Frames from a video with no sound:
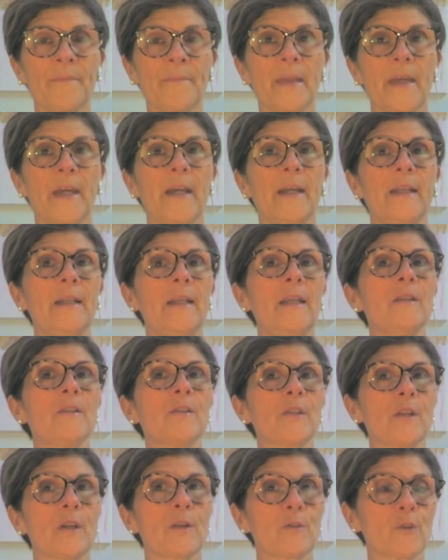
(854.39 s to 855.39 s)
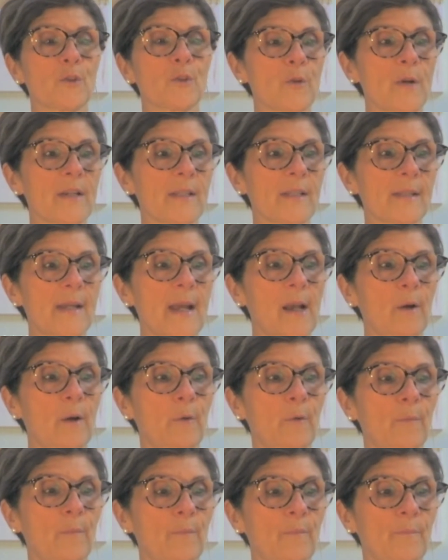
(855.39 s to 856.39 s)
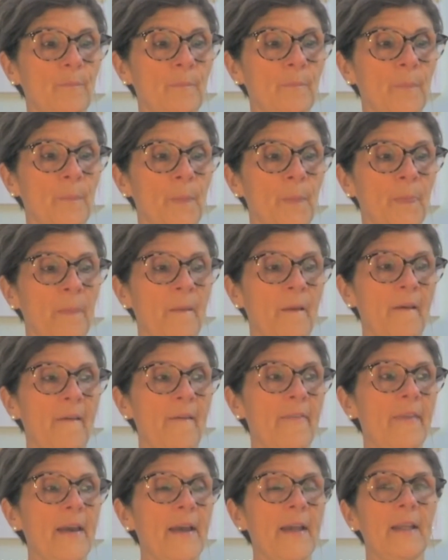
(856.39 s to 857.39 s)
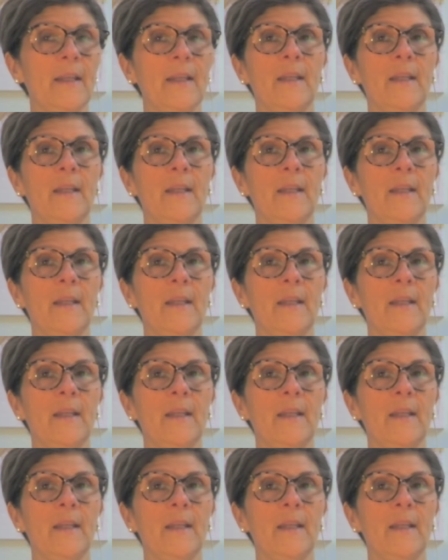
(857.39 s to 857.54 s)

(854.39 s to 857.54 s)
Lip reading: and he's so stressed out that